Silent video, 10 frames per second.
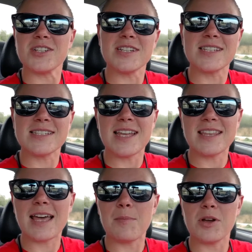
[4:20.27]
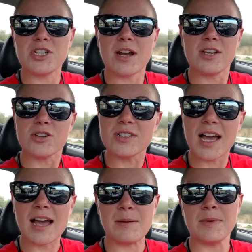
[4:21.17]
It doesn't take that much out of your
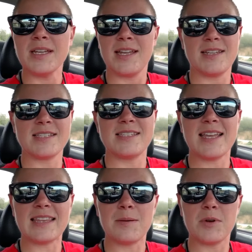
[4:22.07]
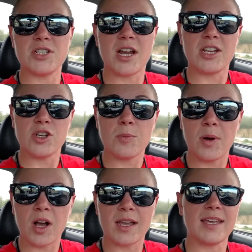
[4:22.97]
time. It doesn't take that much out of your
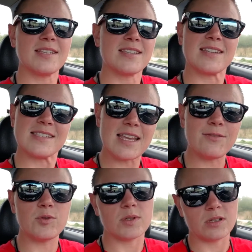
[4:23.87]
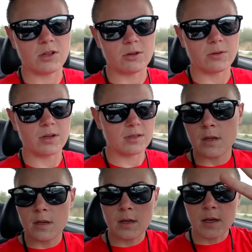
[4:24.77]
pocket, and it's going to save you in the long run.
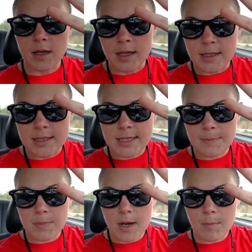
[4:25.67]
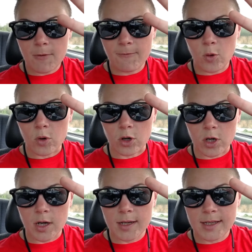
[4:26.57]
Tip number 4,
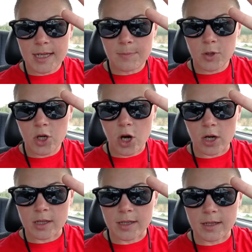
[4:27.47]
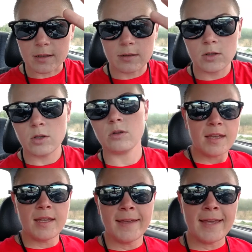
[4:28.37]
keep your car clean.
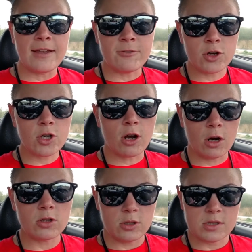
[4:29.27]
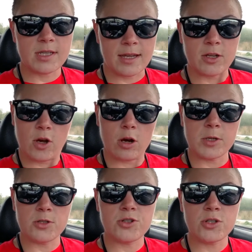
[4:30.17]
If your car looks like
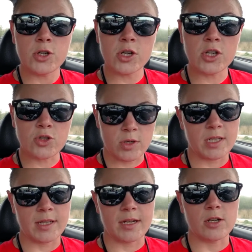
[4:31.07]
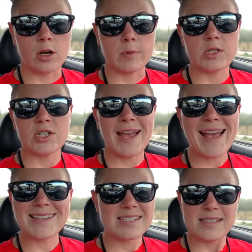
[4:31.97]
garbage, you're going to treat it like garbage,
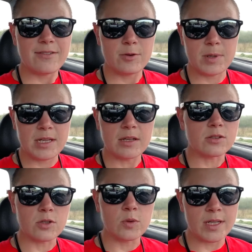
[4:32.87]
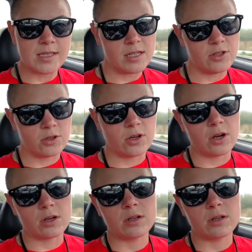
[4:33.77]
as is everybody else who gets in your car.